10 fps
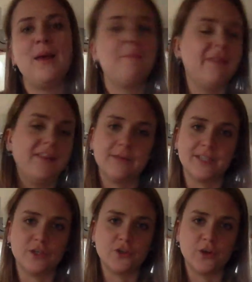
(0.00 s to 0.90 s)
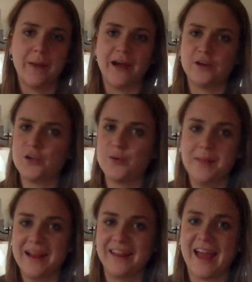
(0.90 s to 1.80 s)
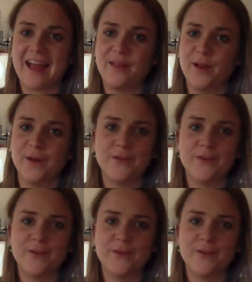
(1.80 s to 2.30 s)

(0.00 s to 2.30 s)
Bailey wasn't sure about, she would make that clear.